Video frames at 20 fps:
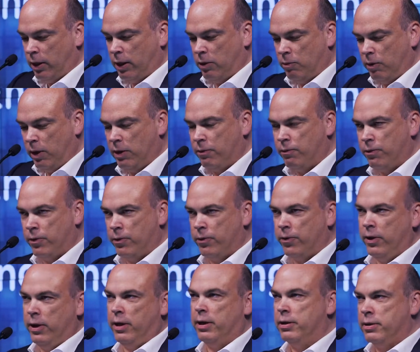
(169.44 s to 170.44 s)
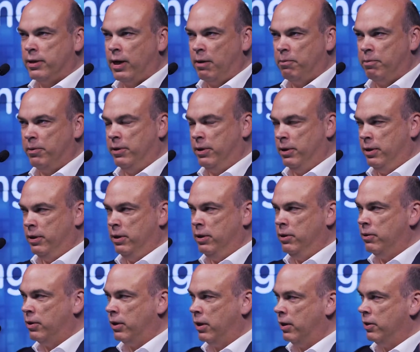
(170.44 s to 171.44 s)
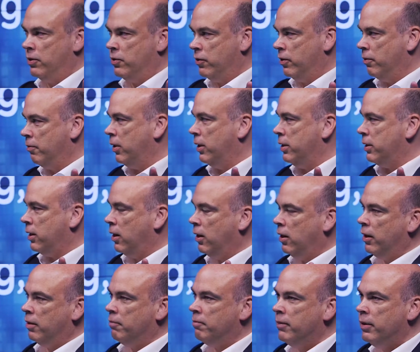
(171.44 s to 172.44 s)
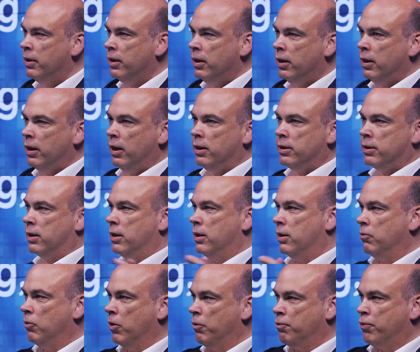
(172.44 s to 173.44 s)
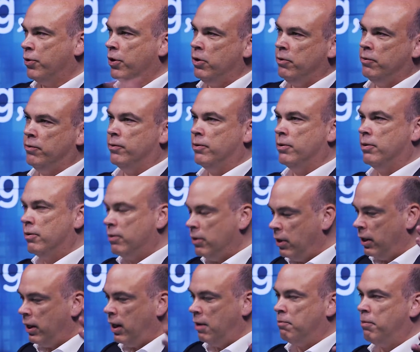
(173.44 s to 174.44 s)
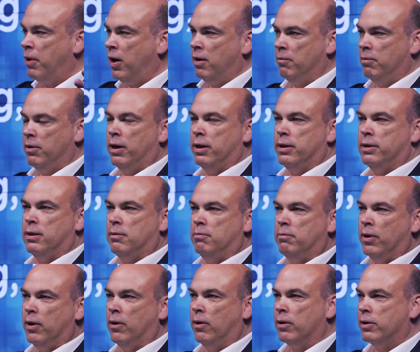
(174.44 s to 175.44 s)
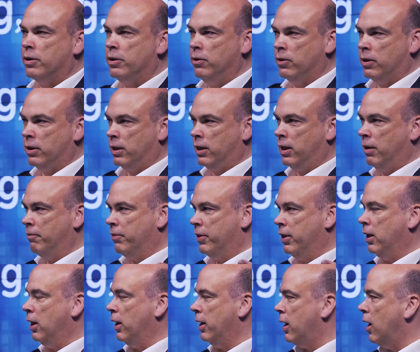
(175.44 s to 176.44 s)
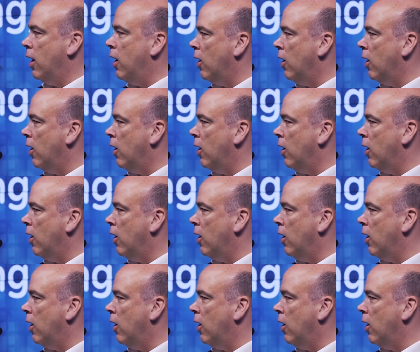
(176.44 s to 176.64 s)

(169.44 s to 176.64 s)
And the wonderful thing that's happened in the UK during my time is that we've proved that that pipeline is unblocked. You look at a company like